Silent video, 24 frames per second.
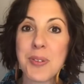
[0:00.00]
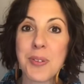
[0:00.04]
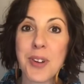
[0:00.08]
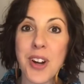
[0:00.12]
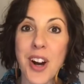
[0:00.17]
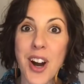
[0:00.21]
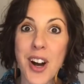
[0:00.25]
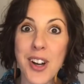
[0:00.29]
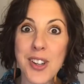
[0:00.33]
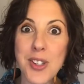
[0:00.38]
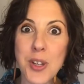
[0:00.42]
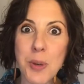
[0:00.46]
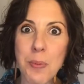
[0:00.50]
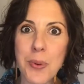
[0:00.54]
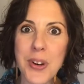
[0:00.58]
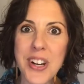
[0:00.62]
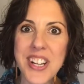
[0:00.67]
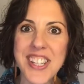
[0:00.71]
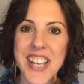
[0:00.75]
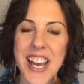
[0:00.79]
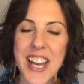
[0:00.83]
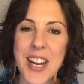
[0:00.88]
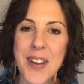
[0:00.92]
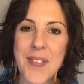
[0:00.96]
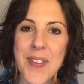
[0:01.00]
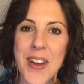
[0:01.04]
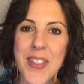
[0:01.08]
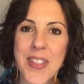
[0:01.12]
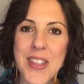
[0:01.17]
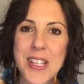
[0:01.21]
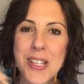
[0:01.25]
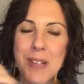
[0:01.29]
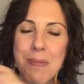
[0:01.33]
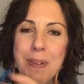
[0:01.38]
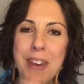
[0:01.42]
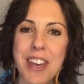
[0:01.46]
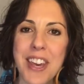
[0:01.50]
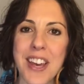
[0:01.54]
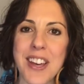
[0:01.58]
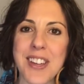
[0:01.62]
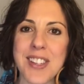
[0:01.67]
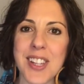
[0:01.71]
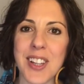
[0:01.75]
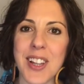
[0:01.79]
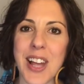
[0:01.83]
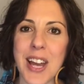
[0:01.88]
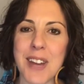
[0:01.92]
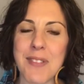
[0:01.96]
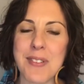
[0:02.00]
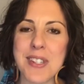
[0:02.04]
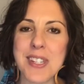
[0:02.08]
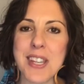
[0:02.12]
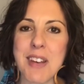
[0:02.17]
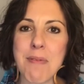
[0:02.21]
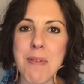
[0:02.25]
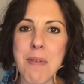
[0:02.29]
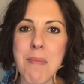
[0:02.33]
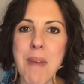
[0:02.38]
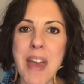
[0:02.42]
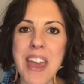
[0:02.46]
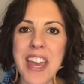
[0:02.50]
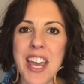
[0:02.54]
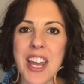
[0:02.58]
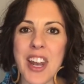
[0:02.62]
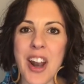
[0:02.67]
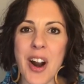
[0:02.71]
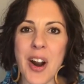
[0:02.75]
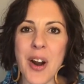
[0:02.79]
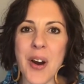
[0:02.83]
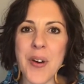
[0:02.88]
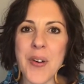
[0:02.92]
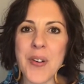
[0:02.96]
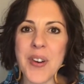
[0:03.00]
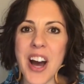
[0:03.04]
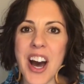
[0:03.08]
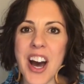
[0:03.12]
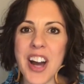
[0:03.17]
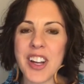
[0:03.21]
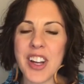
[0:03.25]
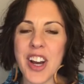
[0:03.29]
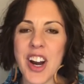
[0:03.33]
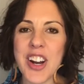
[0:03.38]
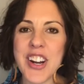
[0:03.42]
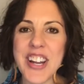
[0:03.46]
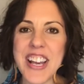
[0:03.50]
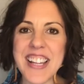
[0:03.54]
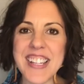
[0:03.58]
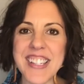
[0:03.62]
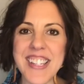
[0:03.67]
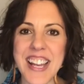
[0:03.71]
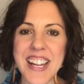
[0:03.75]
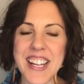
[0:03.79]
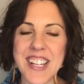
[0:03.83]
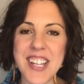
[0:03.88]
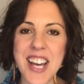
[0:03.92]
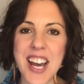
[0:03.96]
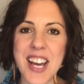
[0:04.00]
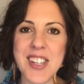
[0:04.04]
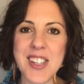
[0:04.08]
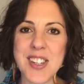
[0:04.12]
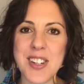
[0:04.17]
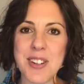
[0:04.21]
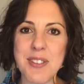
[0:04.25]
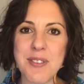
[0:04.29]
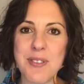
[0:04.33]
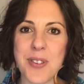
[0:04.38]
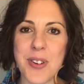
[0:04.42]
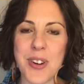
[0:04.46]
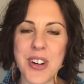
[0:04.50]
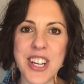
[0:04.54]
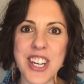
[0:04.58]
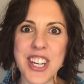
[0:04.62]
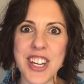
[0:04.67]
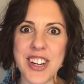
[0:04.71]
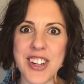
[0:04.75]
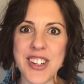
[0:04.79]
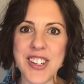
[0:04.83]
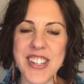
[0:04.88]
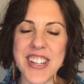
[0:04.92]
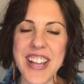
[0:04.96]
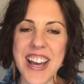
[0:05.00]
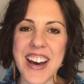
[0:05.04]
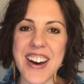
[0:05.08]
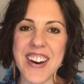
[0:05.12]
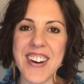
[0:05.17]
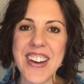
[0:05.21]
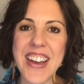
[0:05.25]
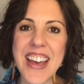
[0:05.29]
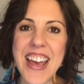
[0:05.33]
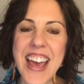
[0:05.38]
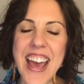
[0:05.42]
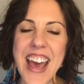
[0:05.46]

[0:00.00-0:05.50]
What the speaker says: We're all super excited about this because a lot of us have been making our own On Guard hand sanitizer for years now.